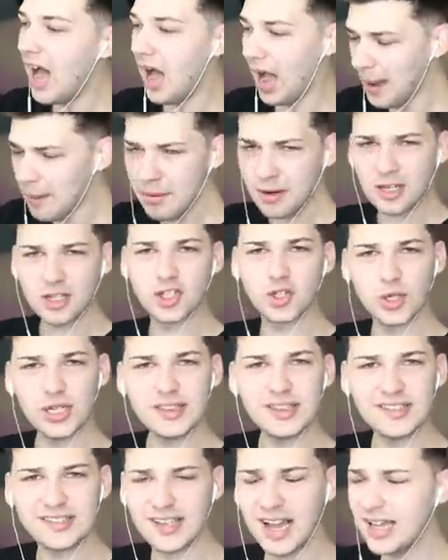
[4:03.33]
I'm gonna treat
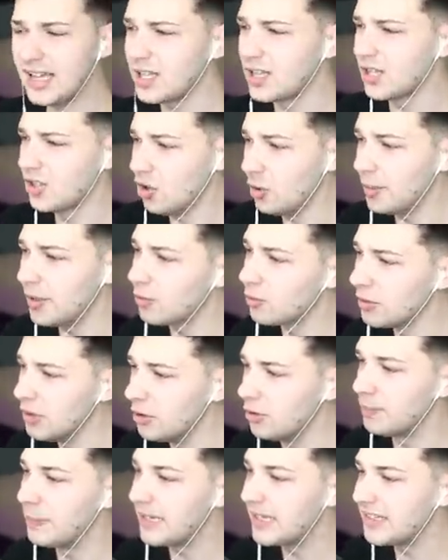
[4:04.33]
this guy a little bit
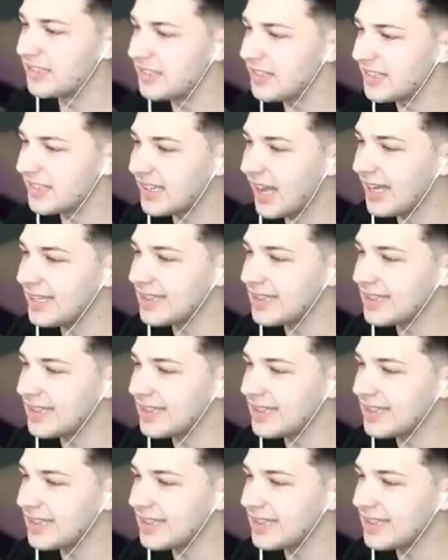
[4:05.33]
rude because this guy